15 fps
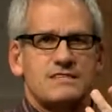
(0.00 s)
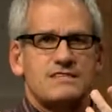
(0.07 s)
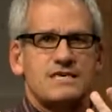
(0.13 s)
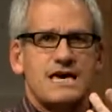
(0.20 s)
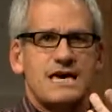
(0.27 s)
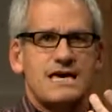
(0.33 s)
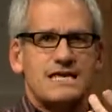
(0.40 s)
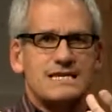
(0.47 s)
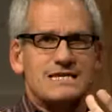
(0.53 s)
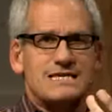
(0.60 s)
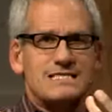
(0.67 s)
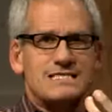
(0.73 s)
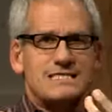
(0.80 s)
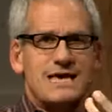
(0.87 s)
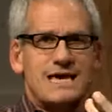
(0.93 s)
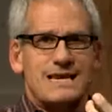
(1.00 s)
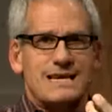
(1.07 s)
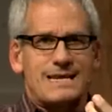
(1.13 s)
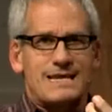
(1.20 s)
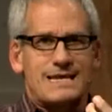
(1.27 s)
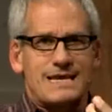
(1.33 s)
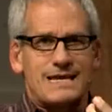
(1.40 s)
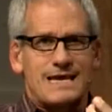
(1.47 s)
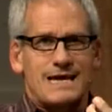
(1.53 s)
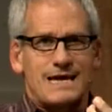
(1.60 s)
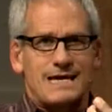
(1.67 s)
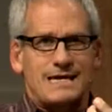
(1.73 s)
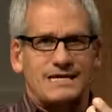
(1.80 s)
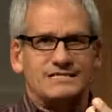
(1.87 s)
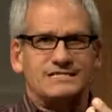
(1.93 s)
that, that uh,
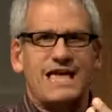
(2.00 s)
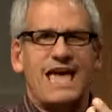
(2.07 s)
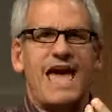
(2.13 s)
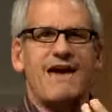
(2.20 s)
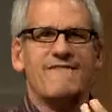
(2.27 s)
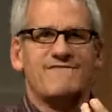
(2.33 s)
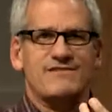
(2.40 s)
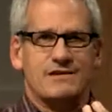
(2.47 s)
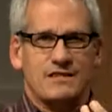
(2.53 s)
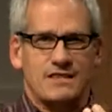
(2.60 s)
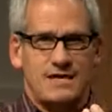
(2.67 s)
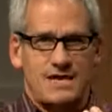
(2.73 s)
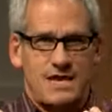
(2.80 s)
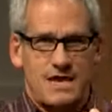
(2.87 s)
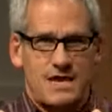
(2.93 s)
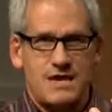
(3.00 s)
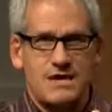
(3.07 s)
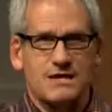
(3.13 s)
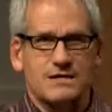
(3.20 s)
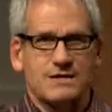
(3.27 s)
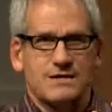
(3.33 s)
is heavenly,